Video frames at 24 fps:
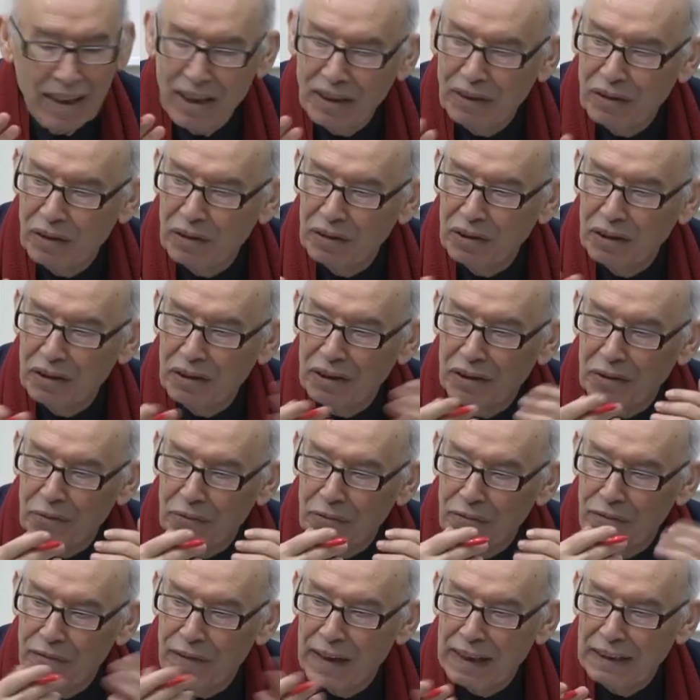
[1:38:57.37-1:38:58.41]
institutions
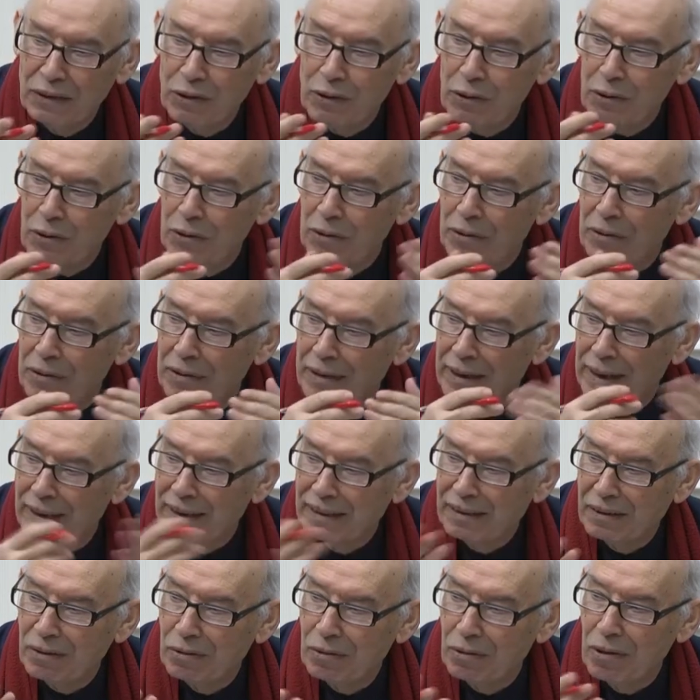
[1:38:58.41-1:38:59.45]
to fight
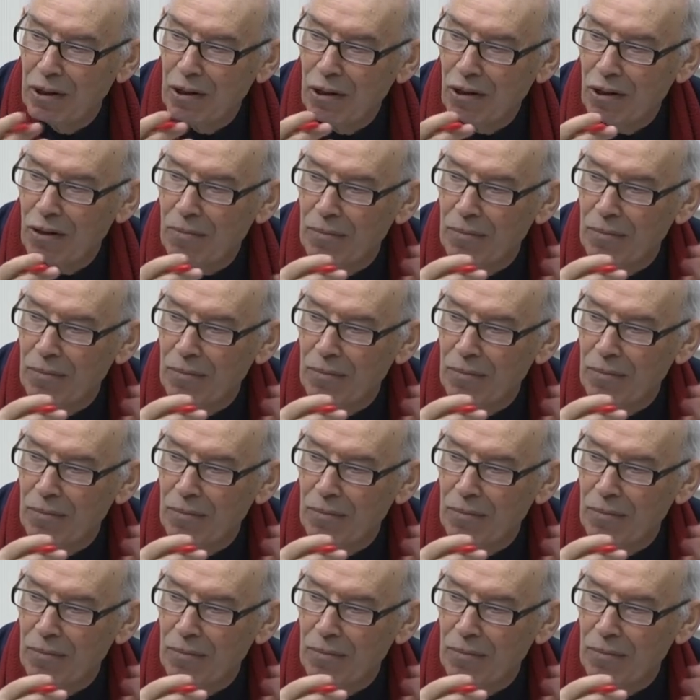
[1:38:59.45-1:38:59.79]
against, you know,